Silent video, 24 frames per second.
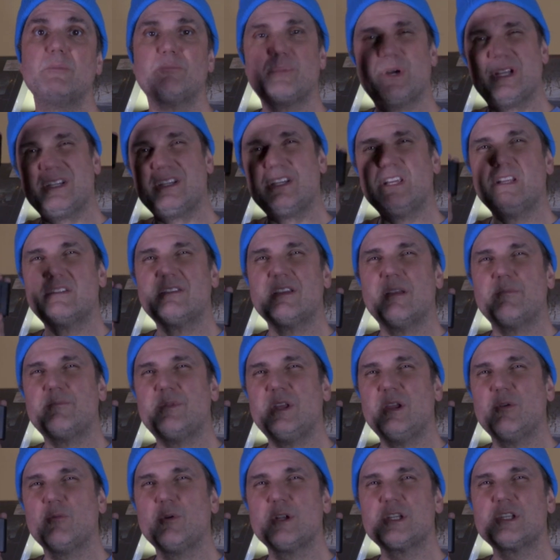but get up
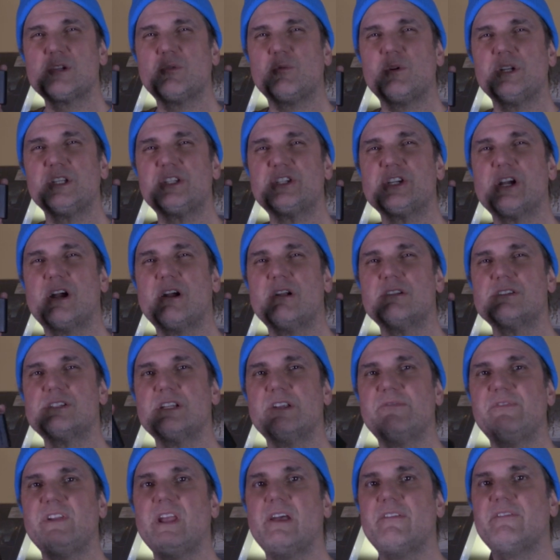the original one charged, and
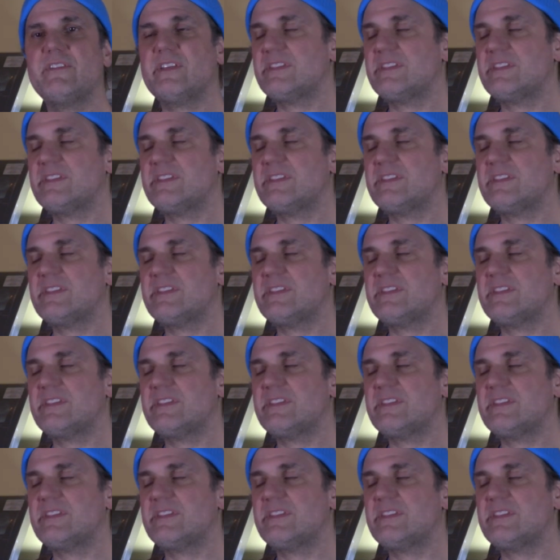if you have